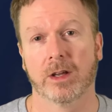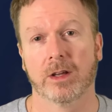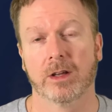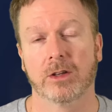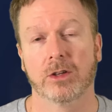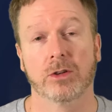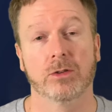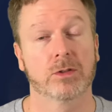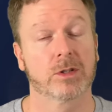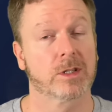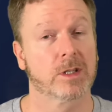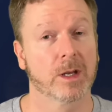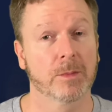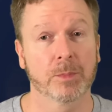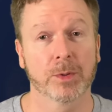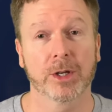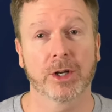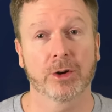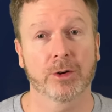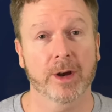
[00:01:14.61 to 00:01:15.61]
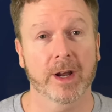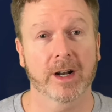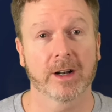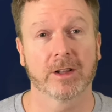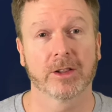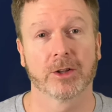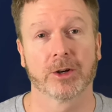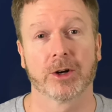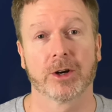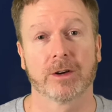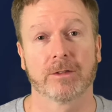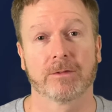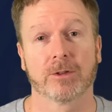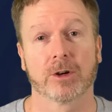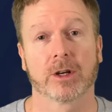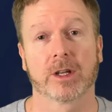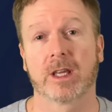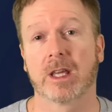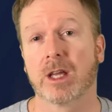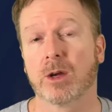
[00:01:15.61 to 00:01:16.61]
You simply create an alert for
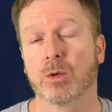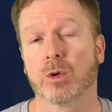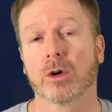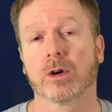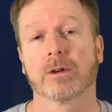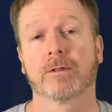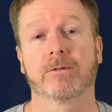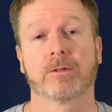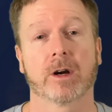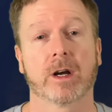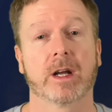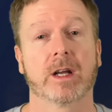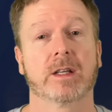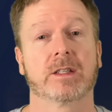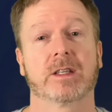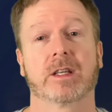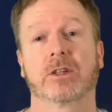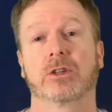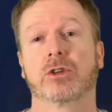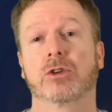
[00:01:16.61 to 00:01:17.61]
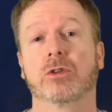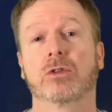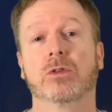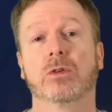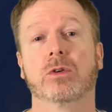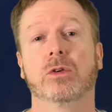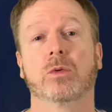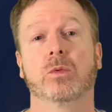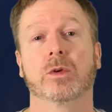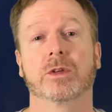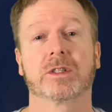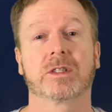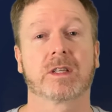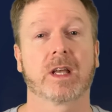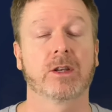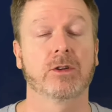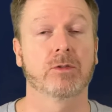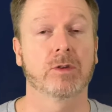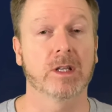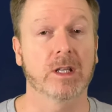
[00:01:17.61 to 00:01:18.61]
a keyword or phrase, and Google will
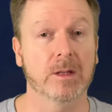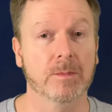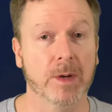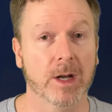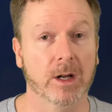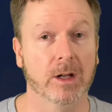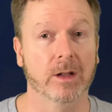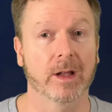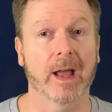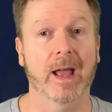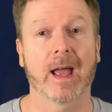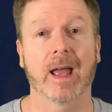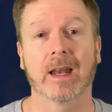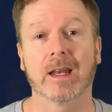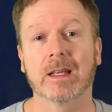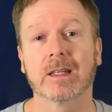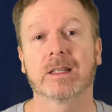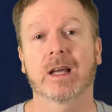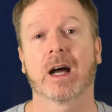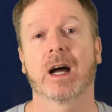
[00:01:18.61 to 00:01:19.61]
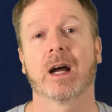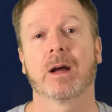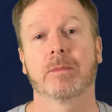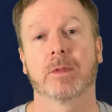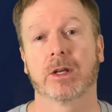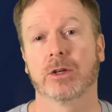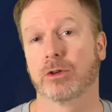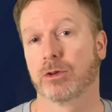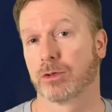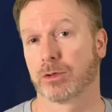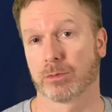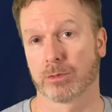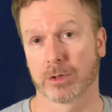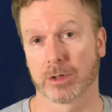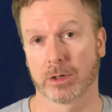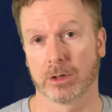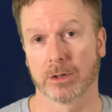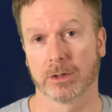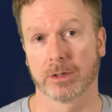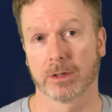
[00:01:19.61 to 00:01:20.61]
send you an email anytime a
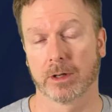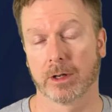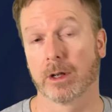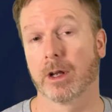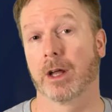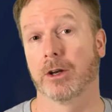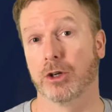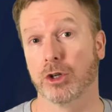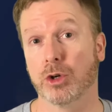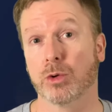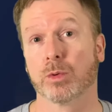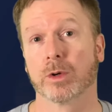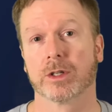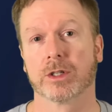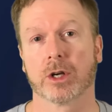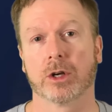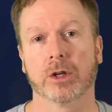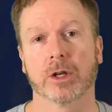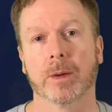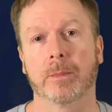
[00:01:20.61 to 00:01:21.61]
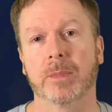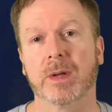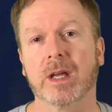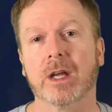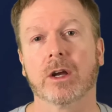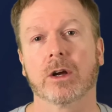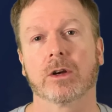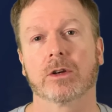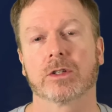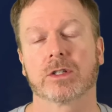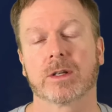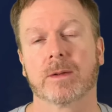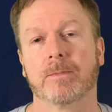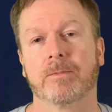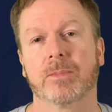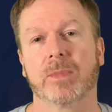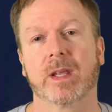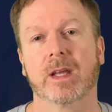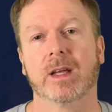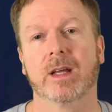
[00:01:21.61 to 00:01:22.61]
new result appears.
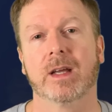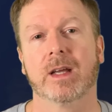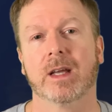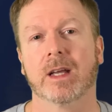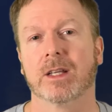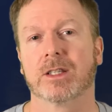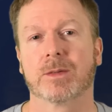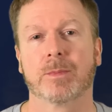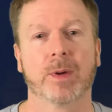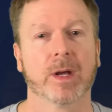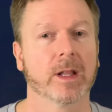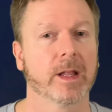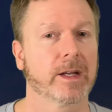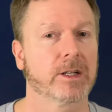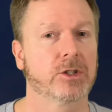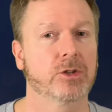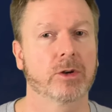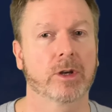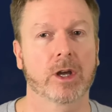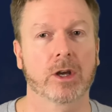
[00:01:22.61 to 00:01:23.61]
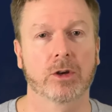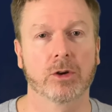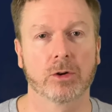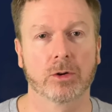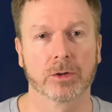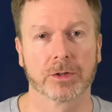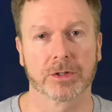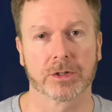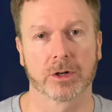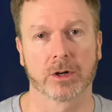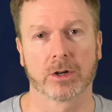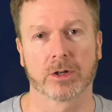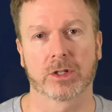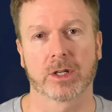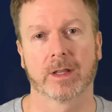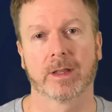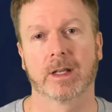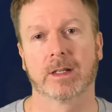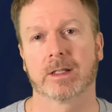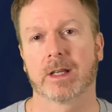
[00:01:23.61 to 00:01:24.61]
It's a bit like doing a Google search
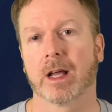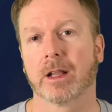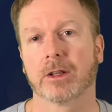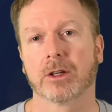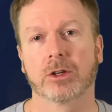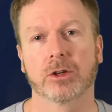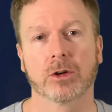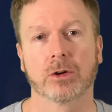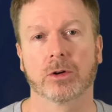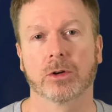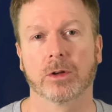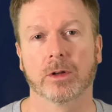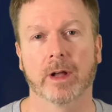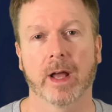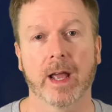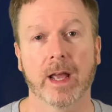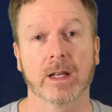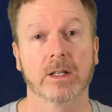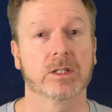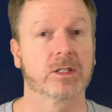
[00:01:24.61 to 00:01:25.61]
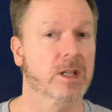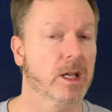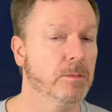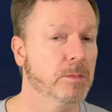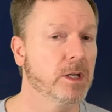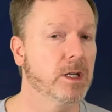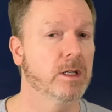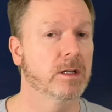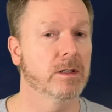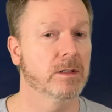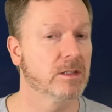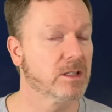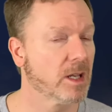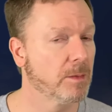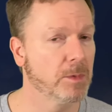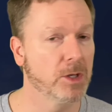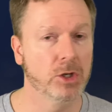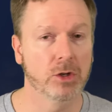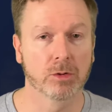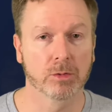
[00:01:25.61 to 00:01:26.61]
and then telling Google, hey, send me
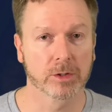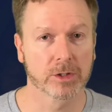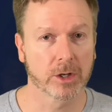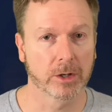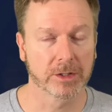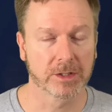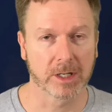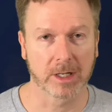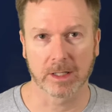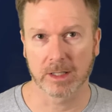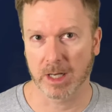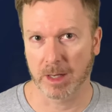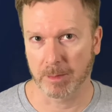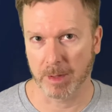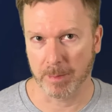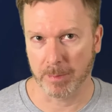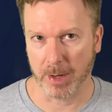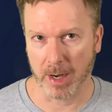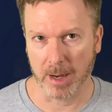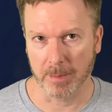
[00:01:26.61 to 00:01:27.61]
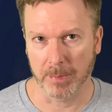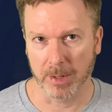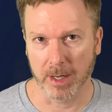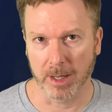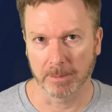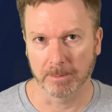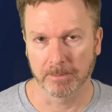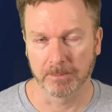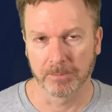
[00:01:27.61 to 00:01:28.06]
new results anytime they pop up.